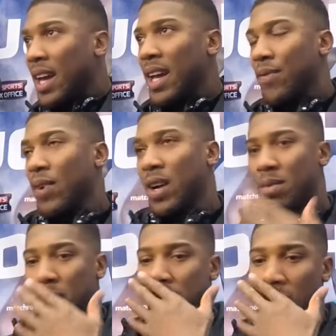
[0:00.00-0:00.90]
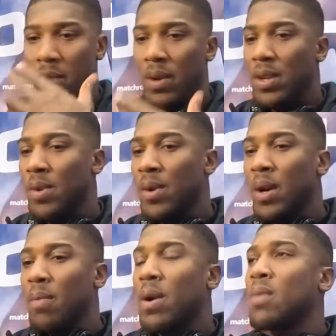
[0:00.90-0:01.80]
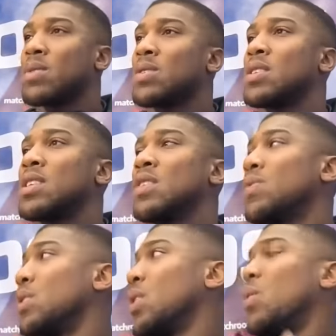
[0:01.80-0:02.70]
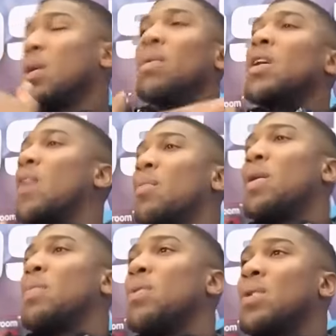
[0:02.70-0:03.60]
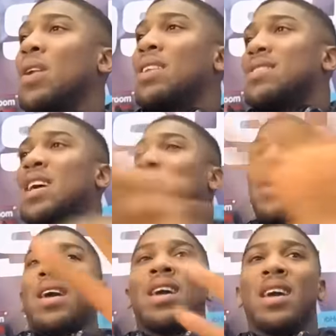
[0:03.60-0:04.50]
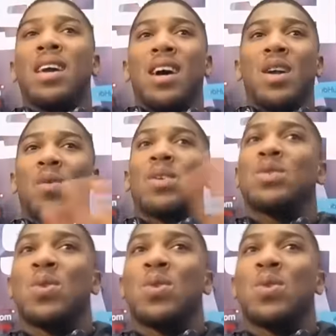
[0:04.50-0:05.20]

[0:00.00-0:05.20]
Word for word: if it comes a time when you become so successful, you don't want to be around people. Stay away. I don't want